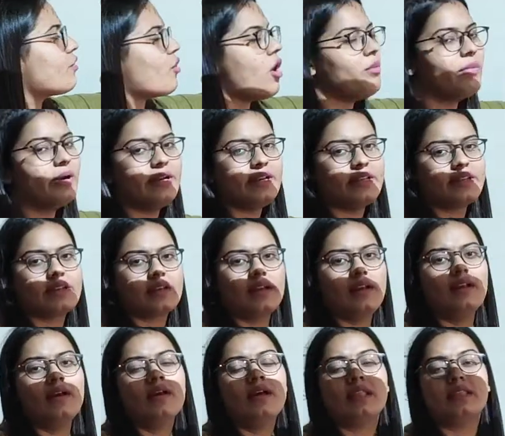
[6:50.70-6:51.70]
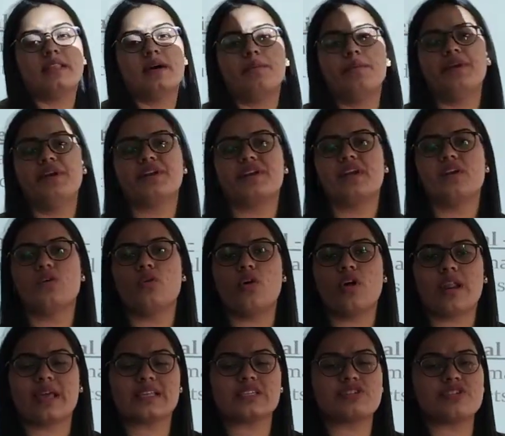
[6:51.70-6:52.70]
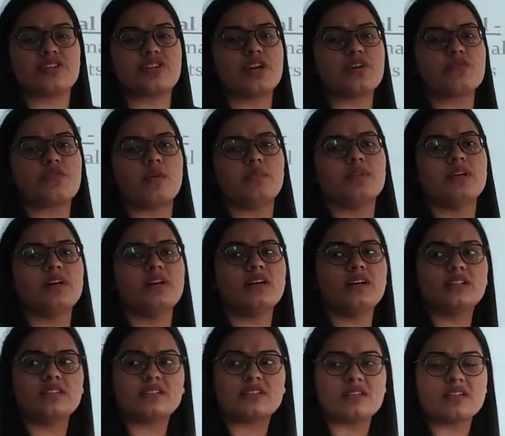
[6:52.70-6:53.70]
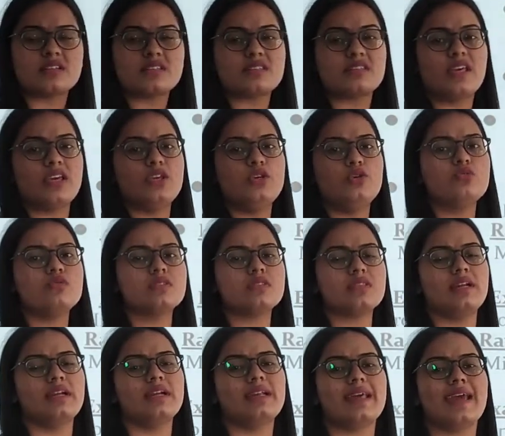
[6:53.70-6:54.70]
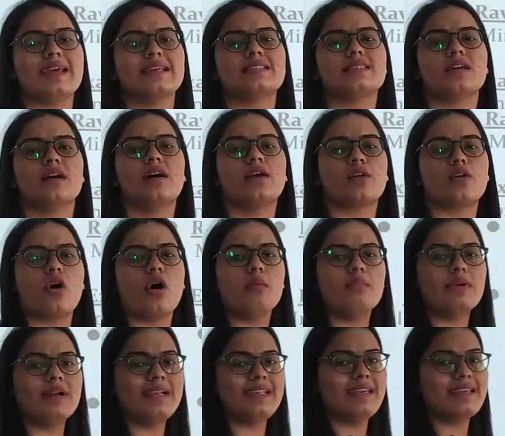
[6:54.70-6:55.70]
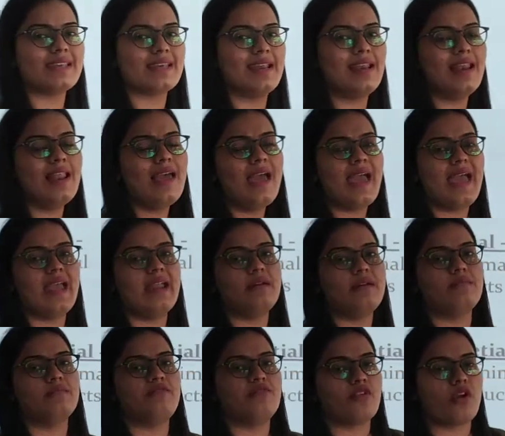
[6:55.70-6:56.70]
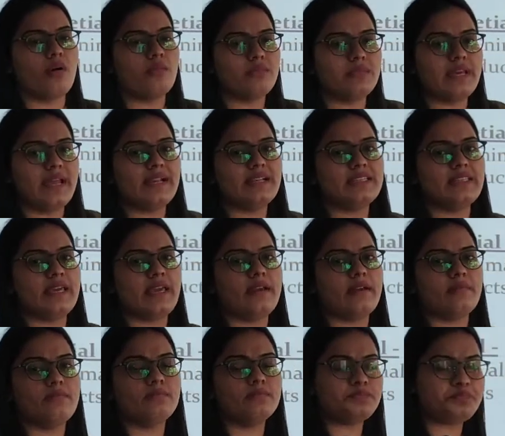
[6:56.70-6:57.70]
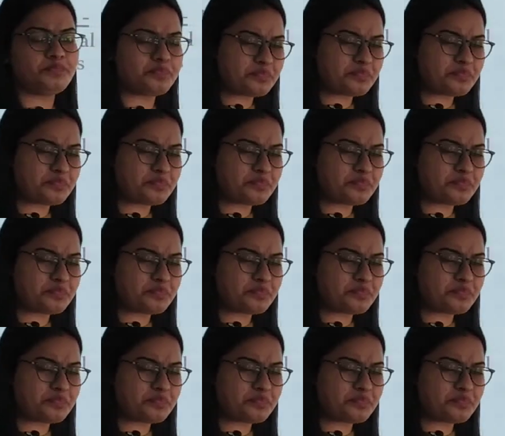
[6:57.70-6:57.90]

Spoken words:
raw material, the mineral ore extracted from the earth crust, they use it as a raw material, and from that they